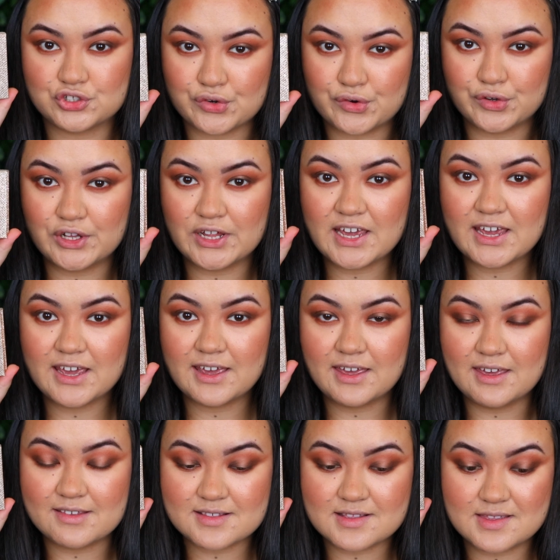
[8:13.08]
Truly,
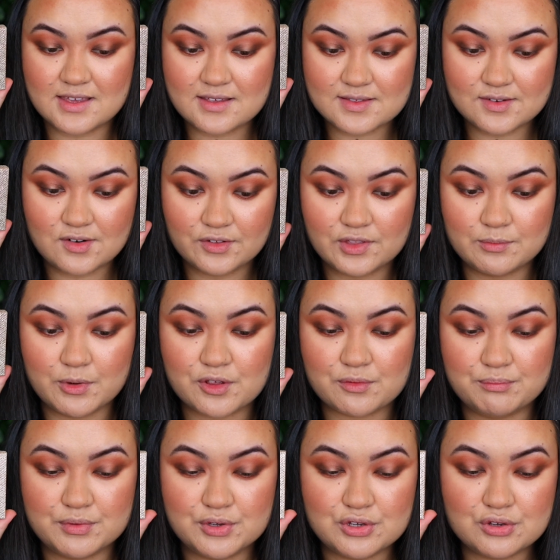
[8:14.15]
is this not the
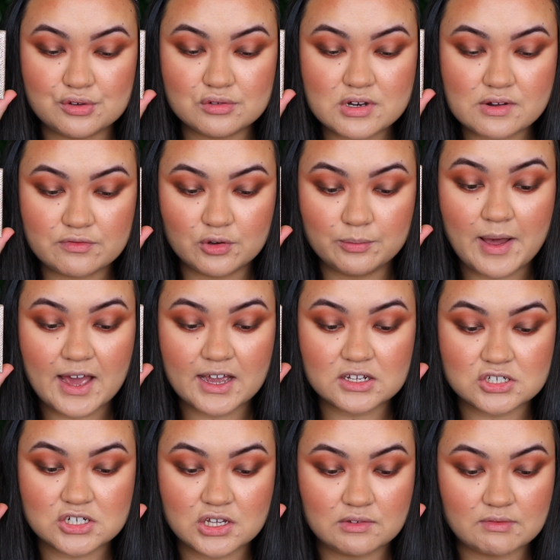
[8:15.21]
most beautiful
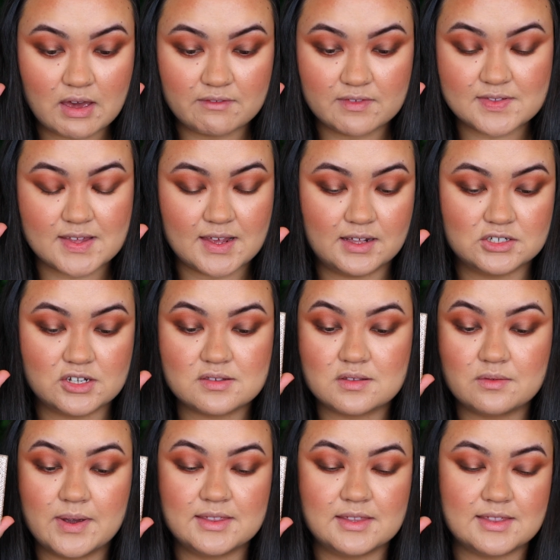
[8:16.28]
packaging you've ever seen? Just
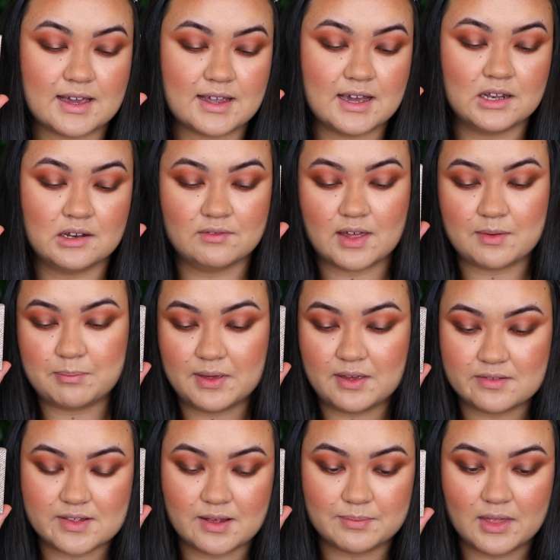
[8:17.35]
the way that that kind of like
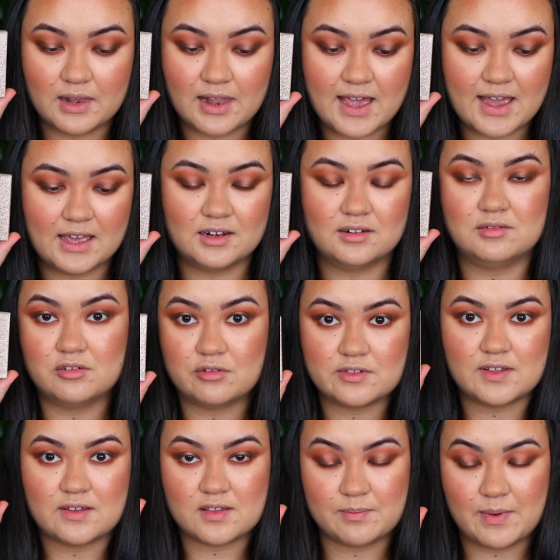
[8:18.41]
picks up the light, it
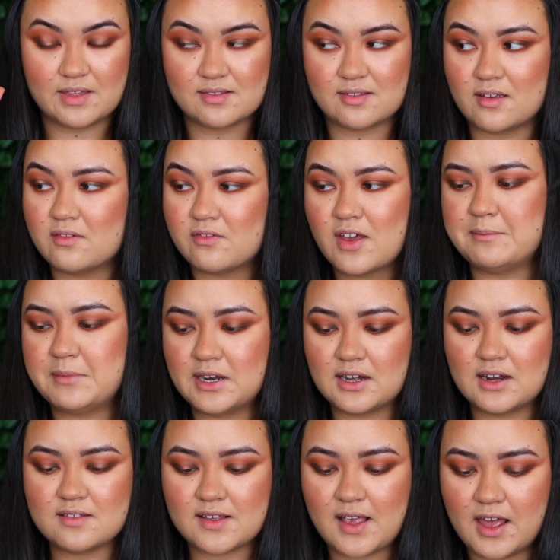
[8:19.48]
looks expensive. I mean,
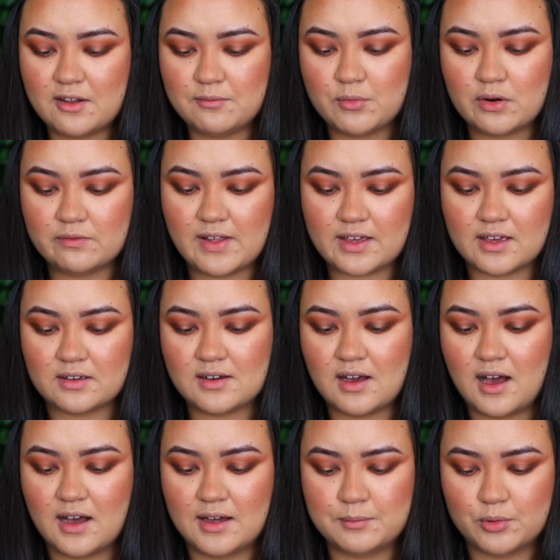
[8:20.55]
it is kind of more of like a
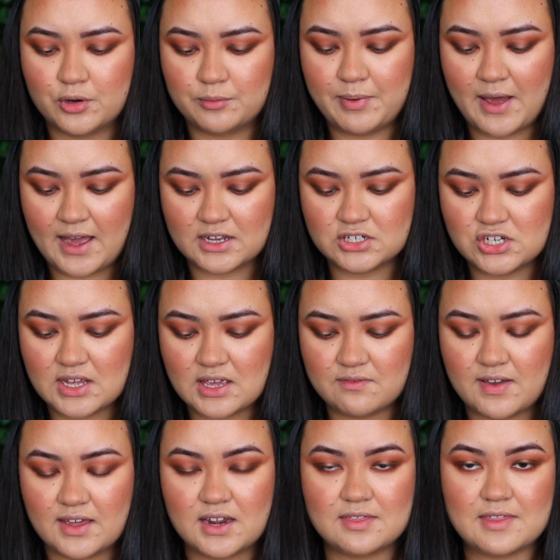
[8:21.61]
cardboard packaging
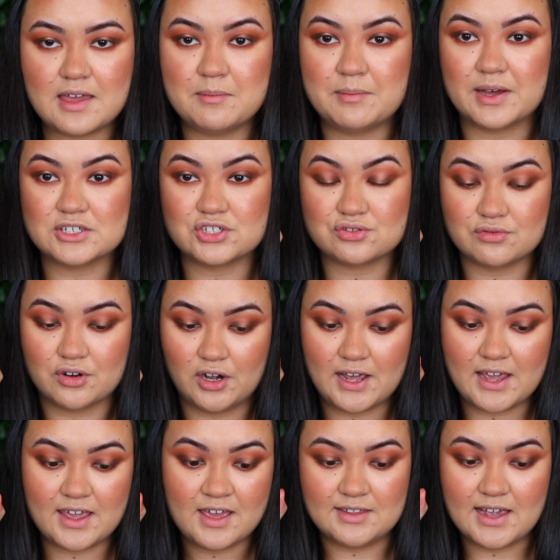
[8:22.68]
if anything, but
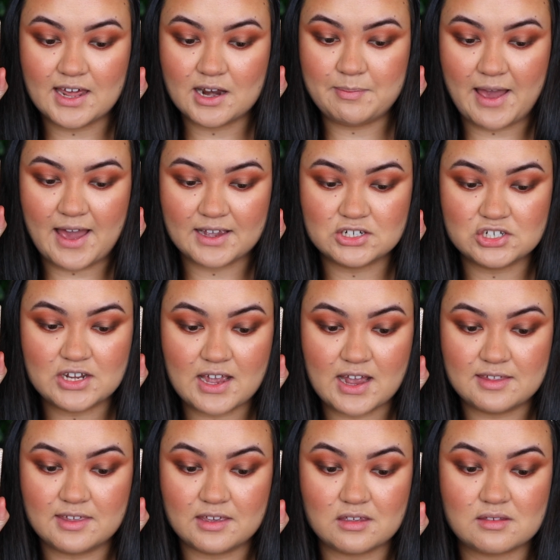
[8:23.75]
truly the outer packaging
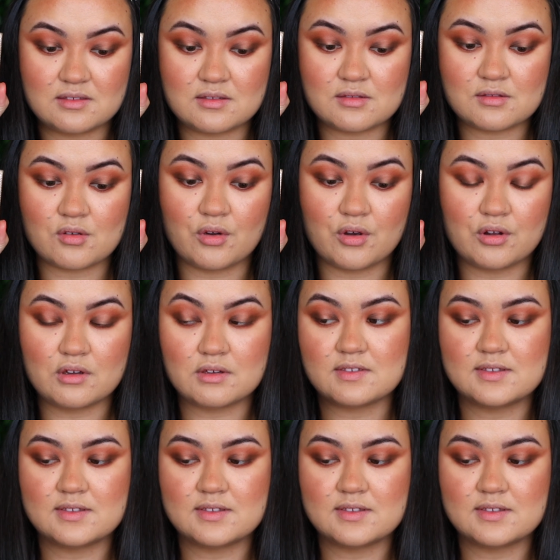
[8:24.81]
I think is so